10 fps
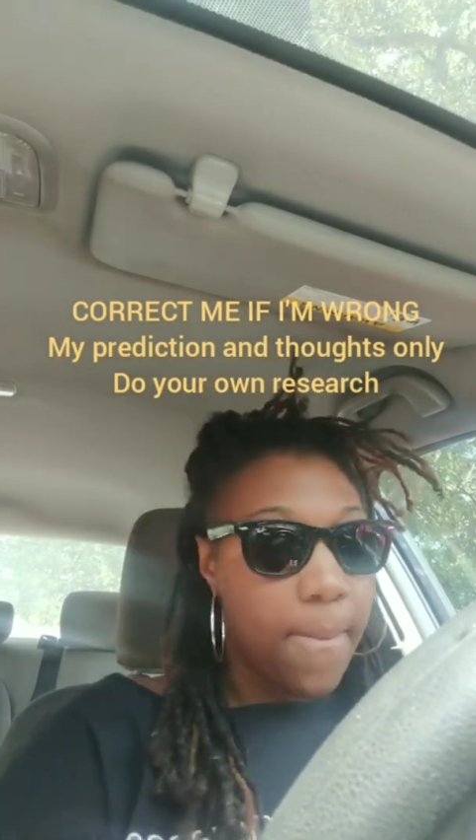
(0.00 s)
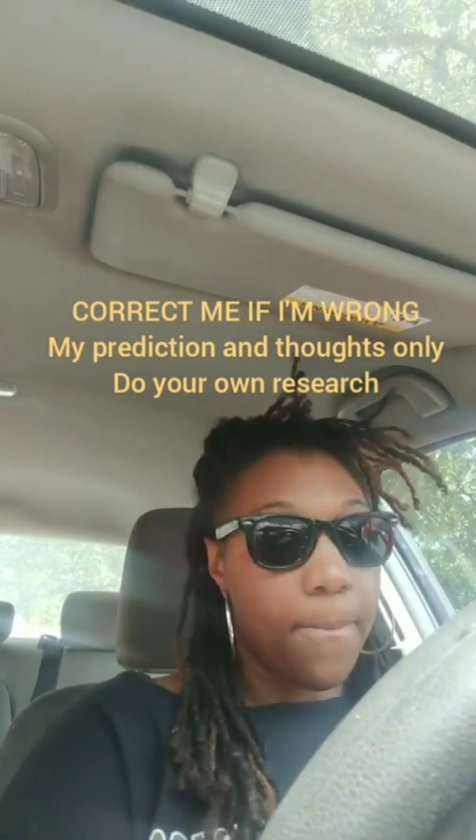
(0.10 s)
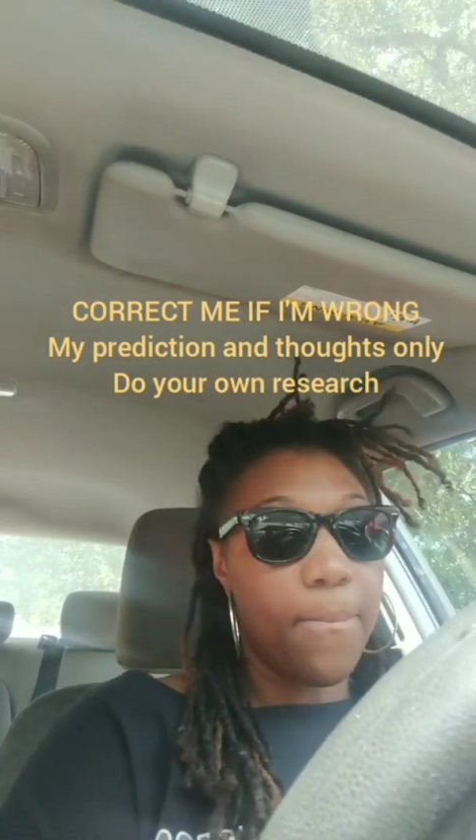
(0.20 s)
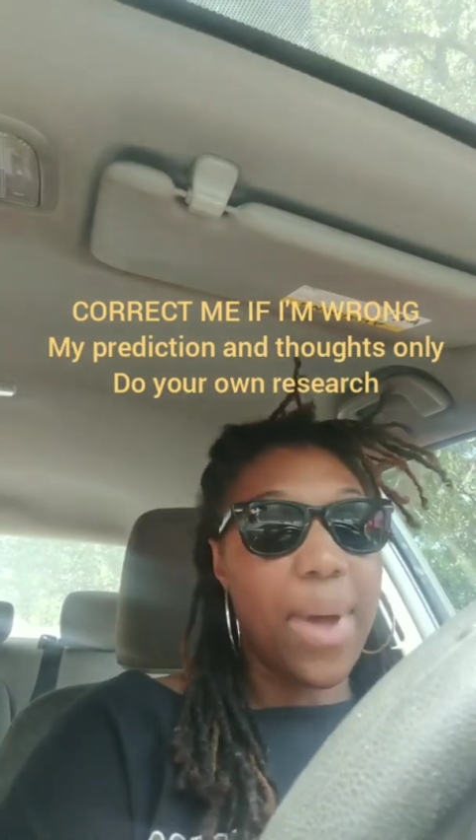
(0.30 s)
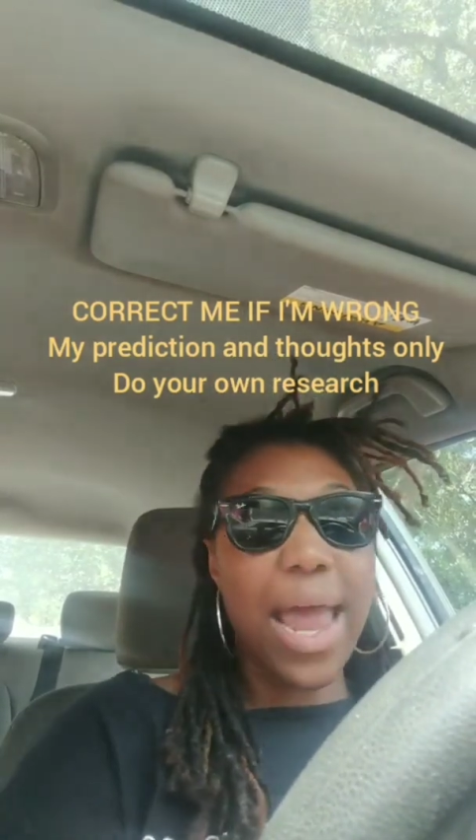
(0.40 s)

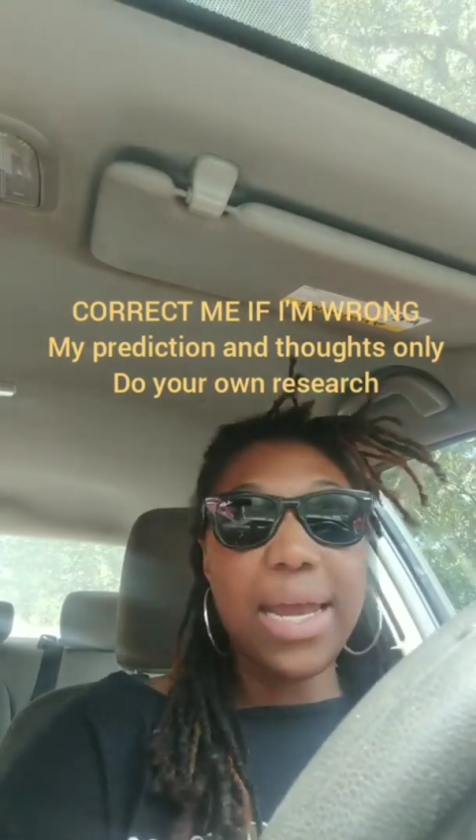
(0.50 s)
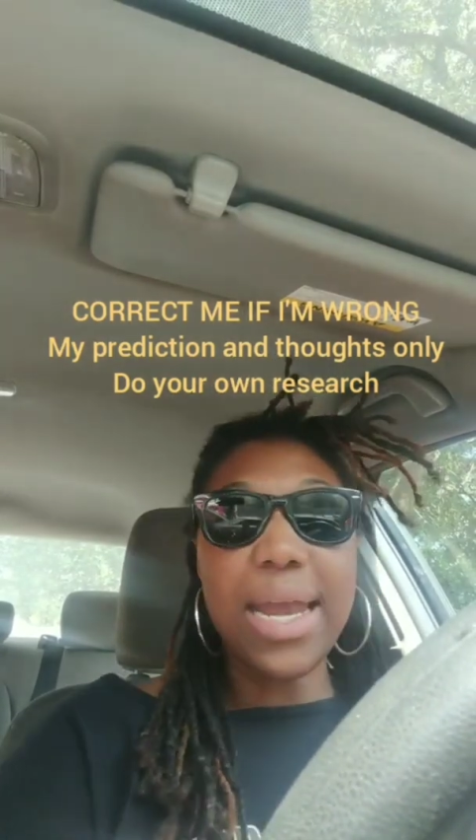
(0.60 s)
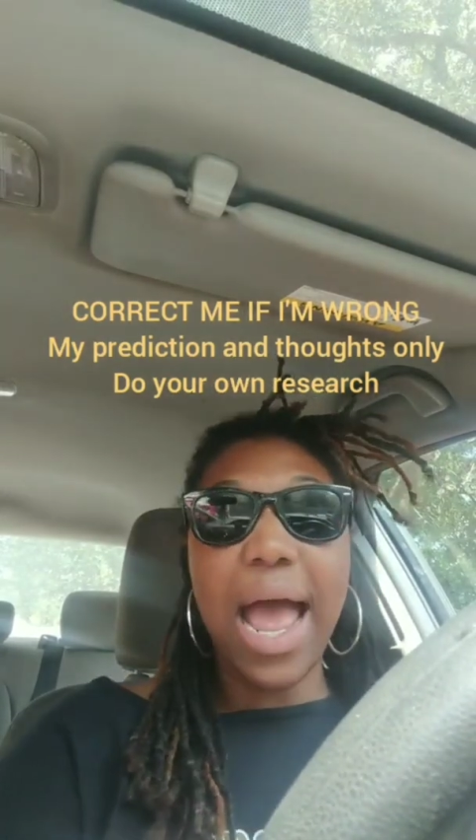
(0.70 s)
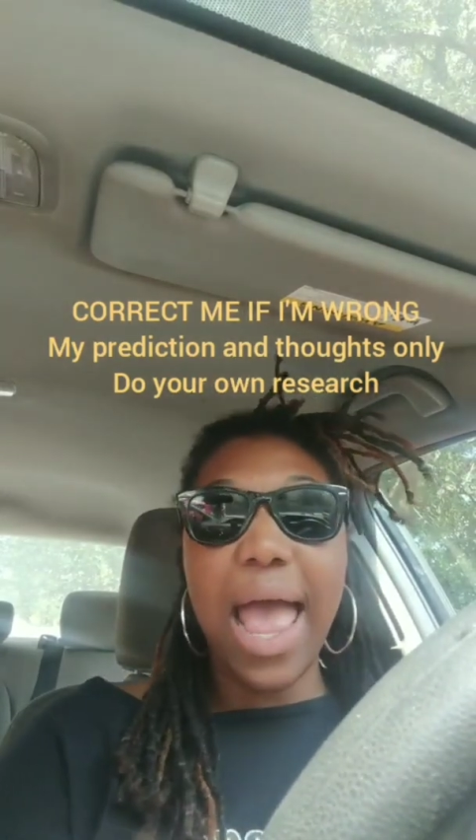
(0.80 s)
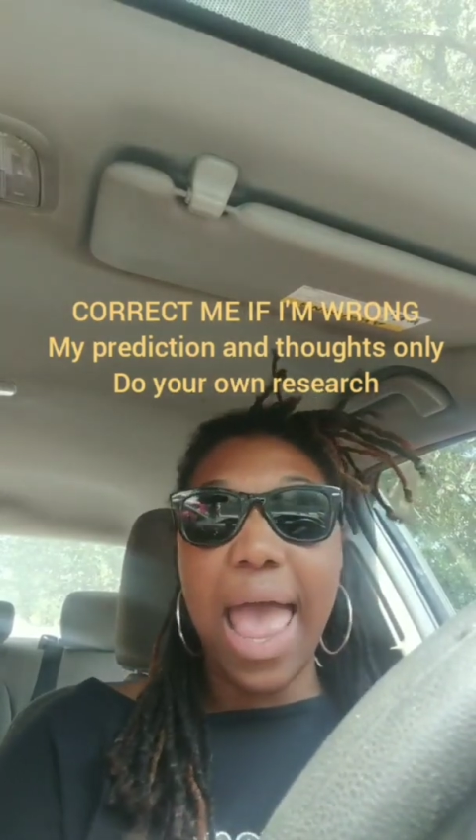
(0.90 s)
may
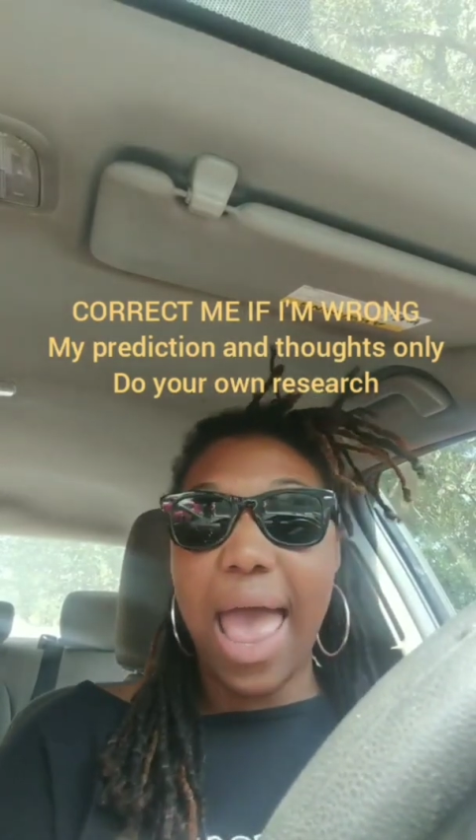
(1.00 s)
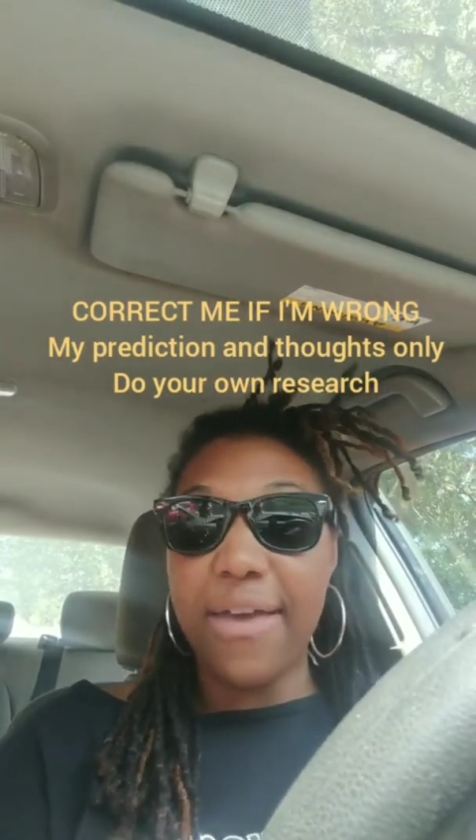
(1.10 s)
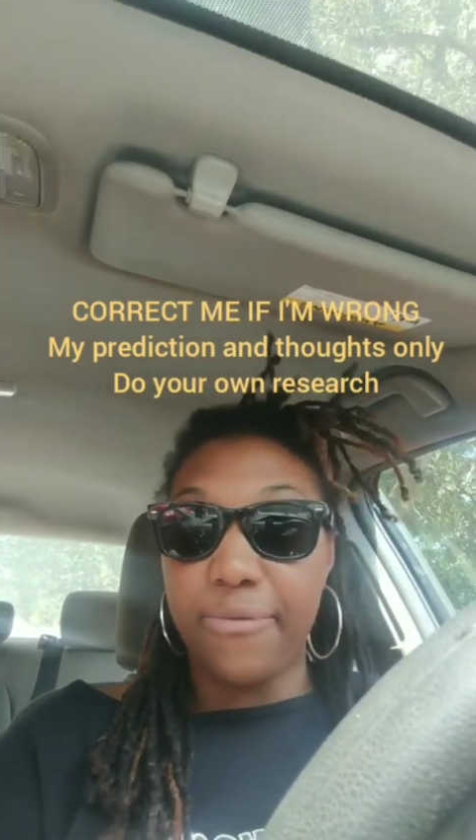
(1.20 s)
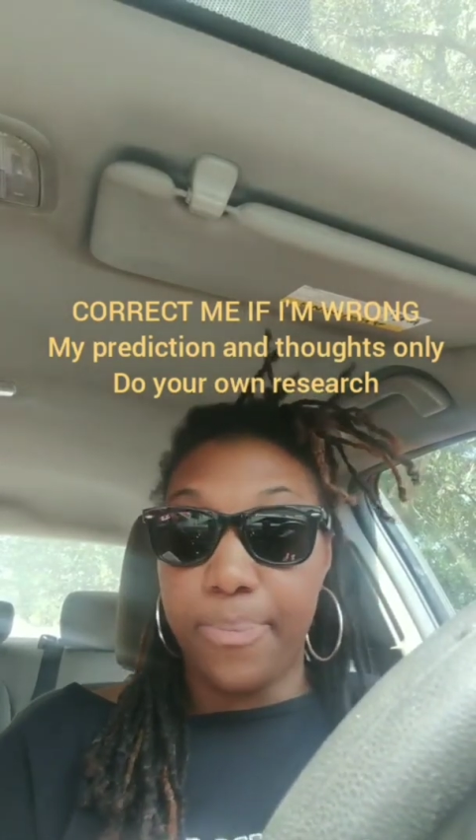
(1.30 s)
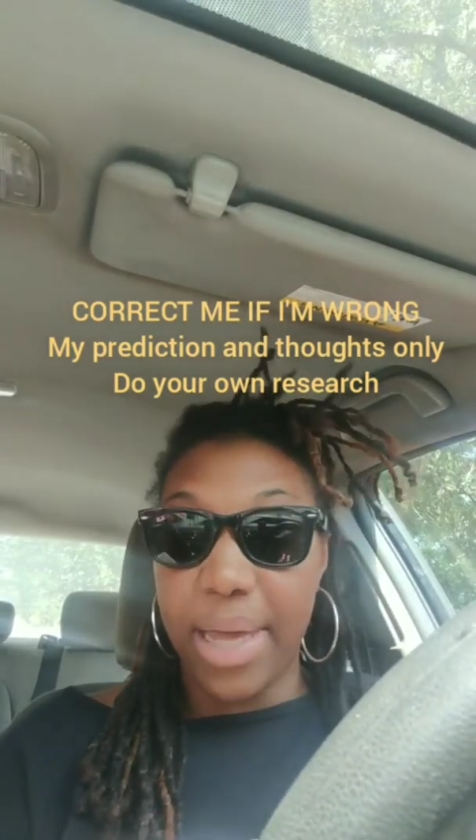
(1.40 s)
not
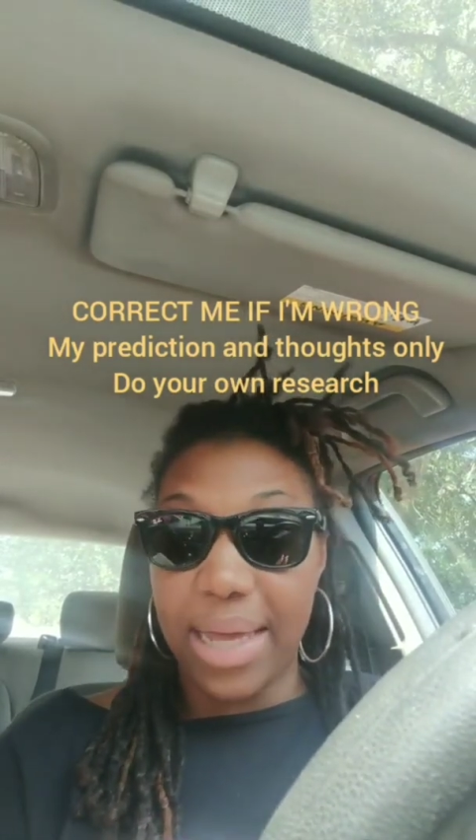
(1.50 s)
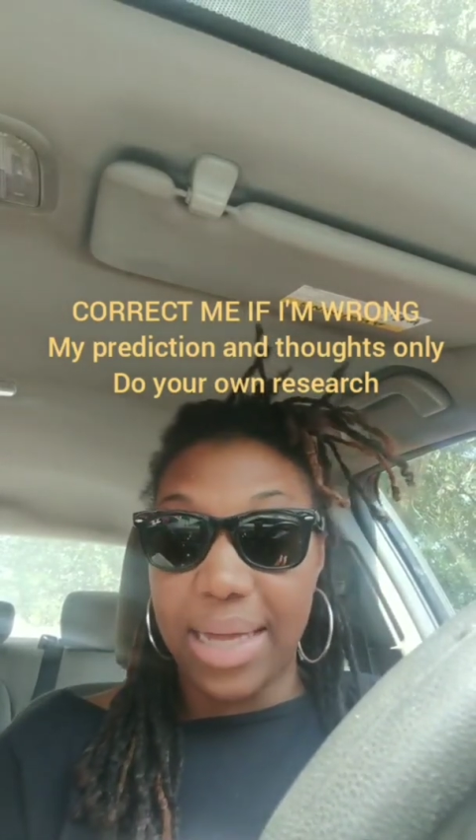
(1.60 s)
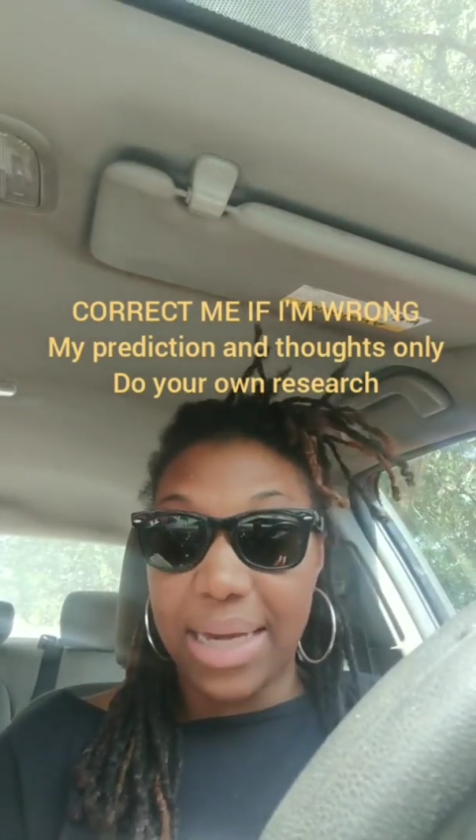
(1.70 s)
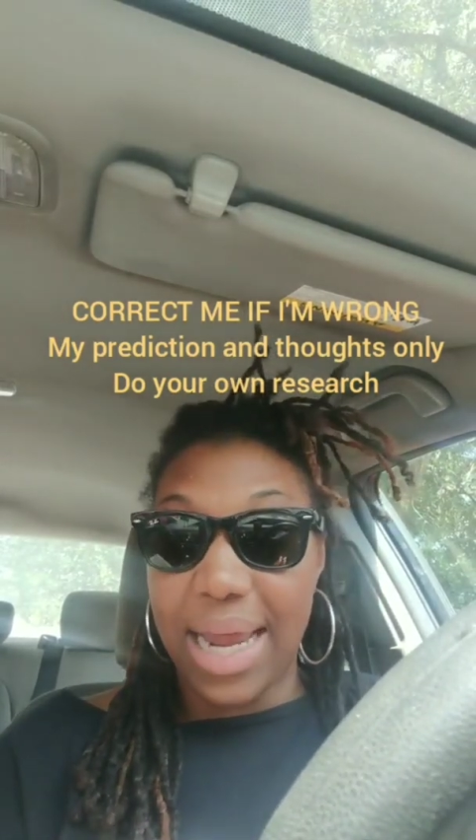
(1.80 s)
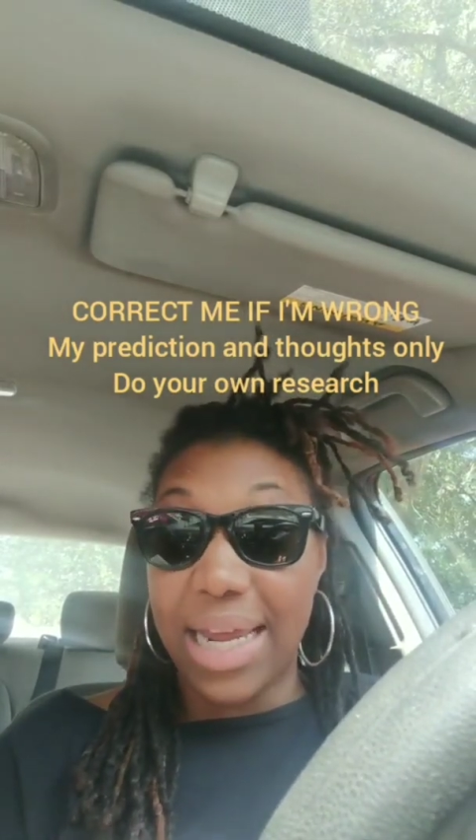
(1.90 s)
have been